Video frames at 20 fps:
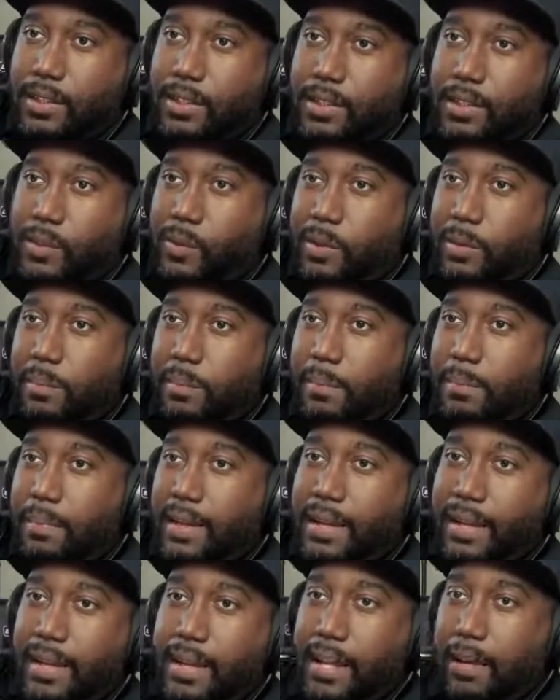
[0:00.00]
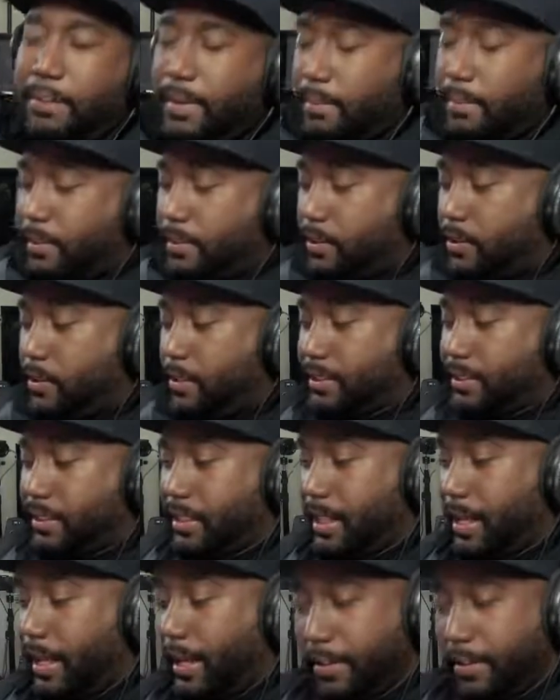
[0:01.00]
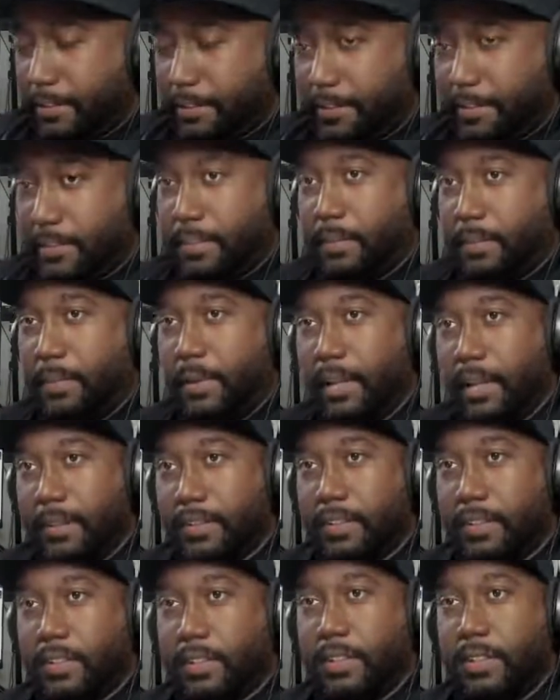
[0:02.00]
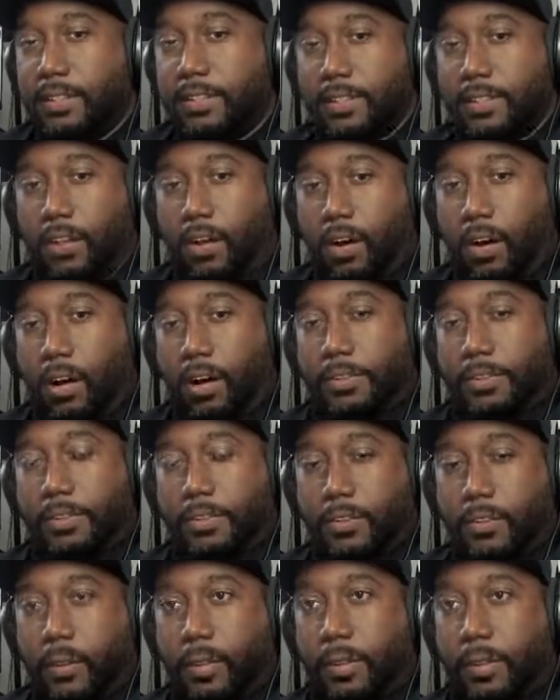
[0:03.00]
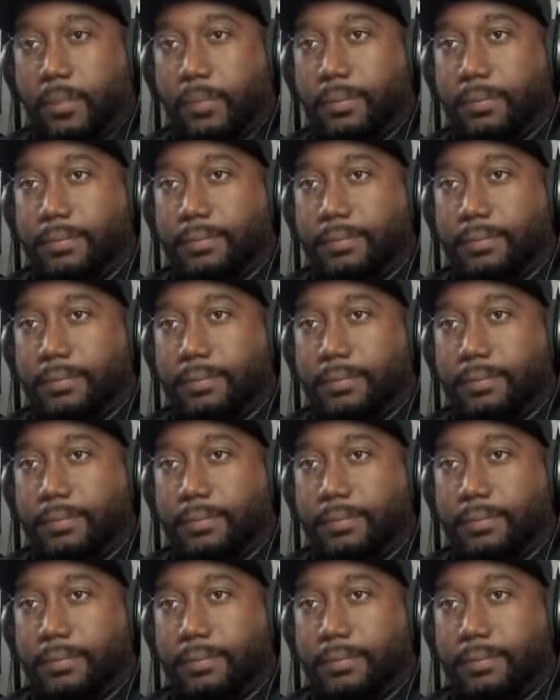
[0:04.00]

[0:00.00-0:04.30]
We may not be able to do this live. I may have to do this off stream.